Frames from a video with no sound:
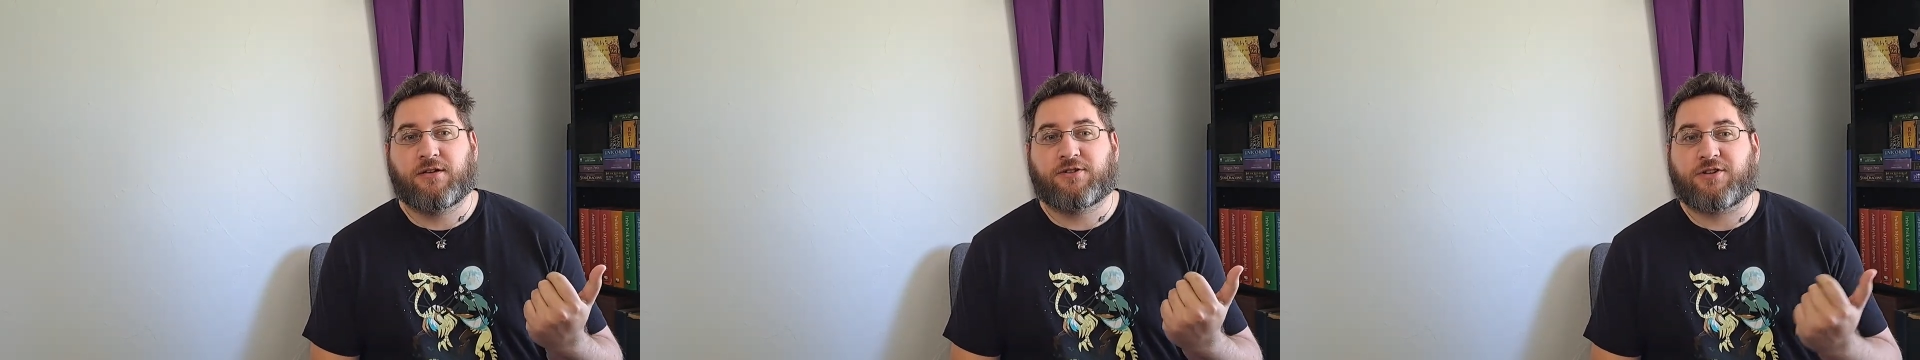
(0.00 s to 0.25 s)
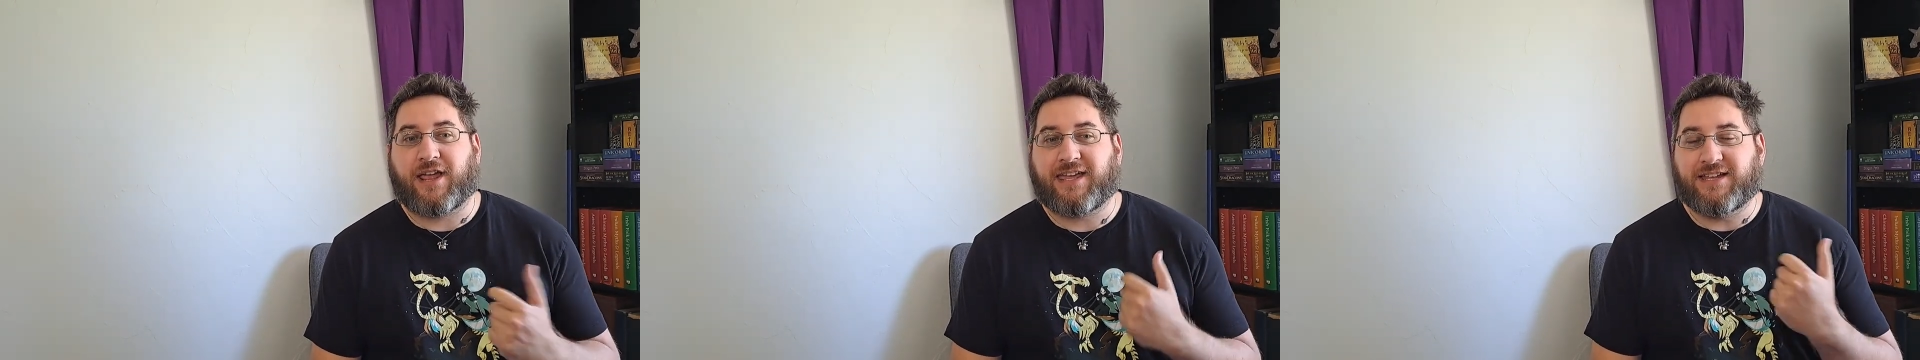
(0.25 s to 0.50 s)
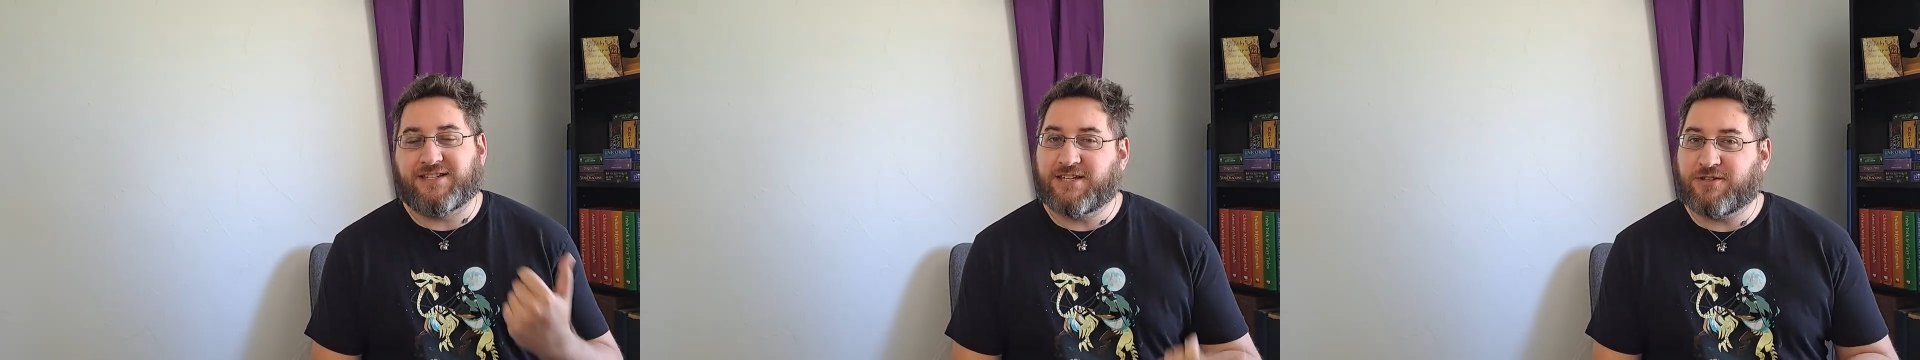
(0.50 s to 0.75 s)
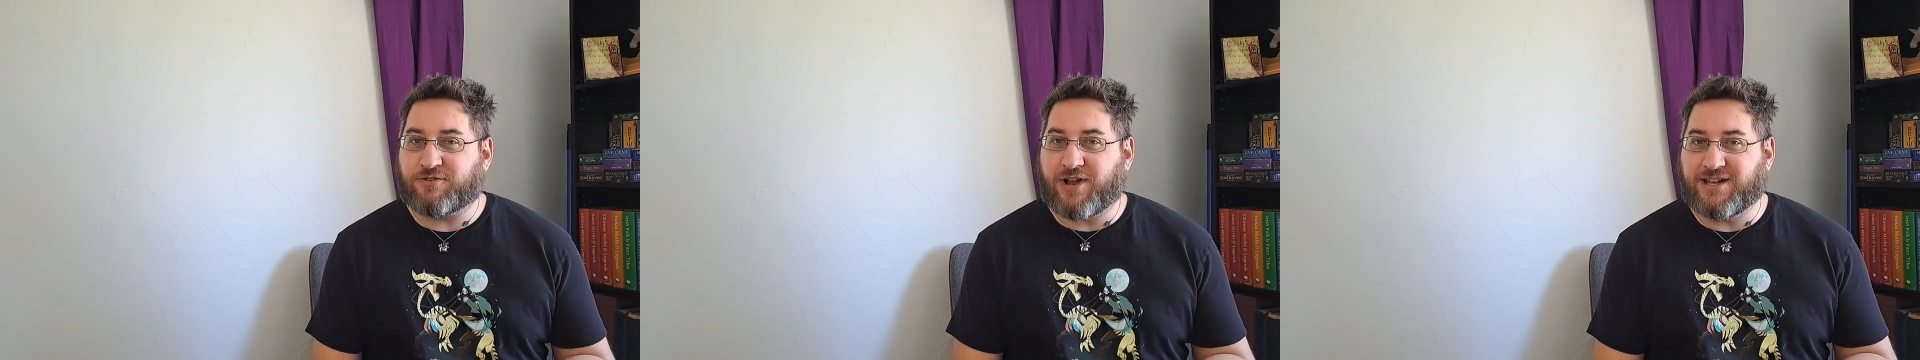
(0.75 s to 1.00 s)
should I
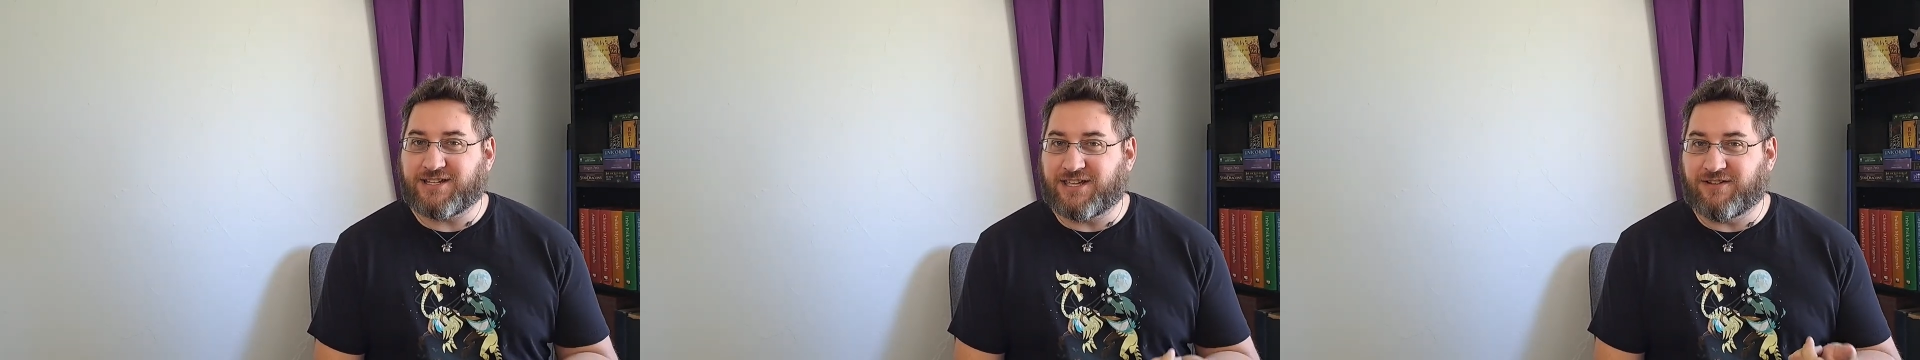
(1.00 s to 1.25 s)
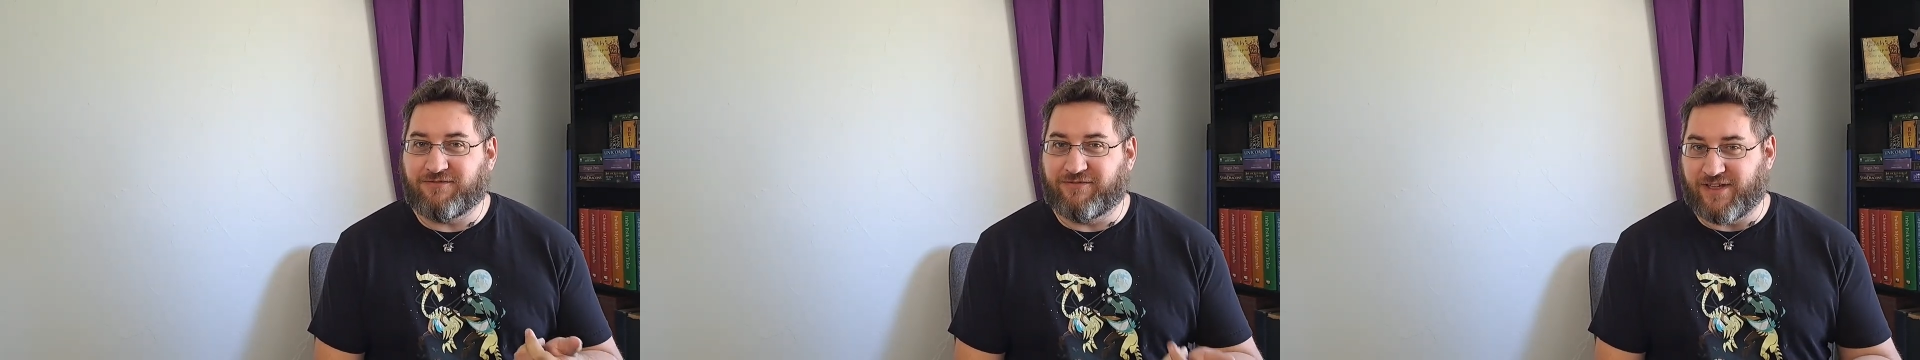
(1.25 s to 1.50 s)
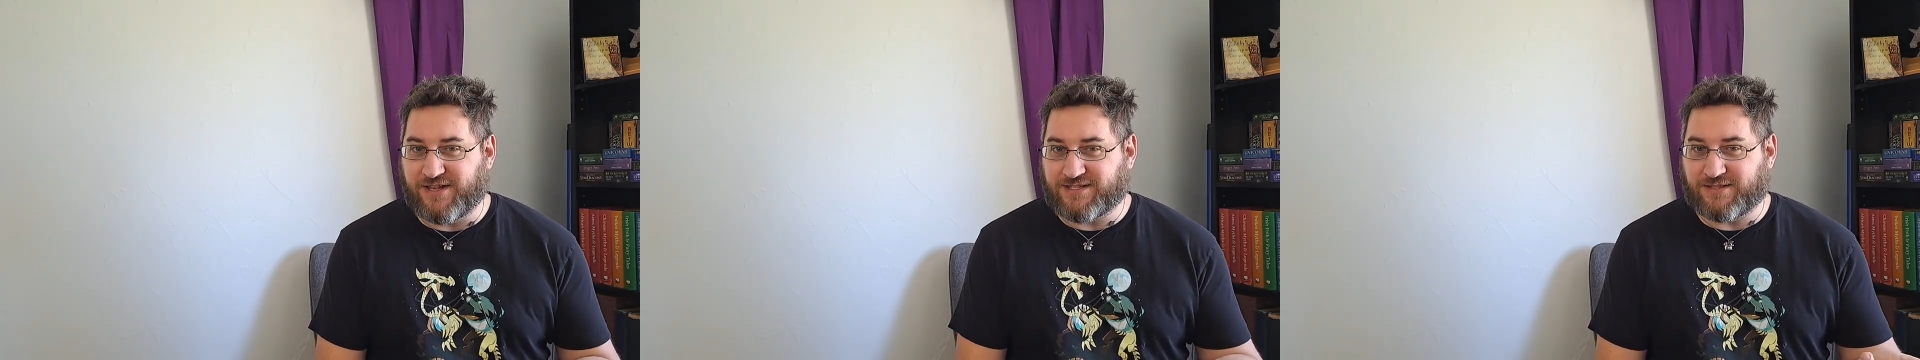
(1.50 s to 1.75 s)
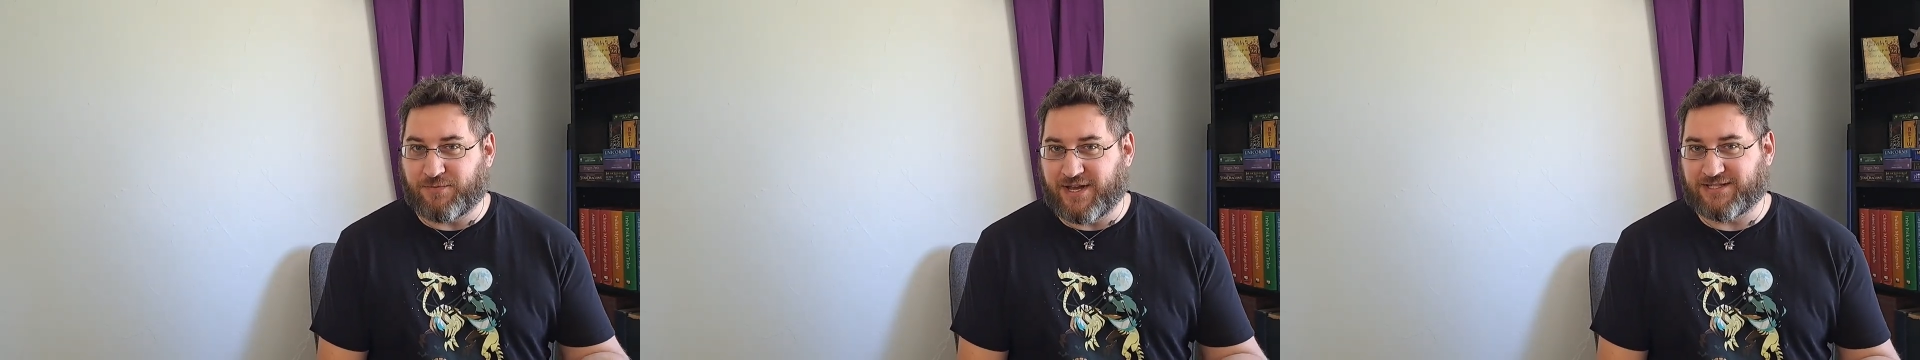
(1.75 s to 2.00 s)
continue trying to convince my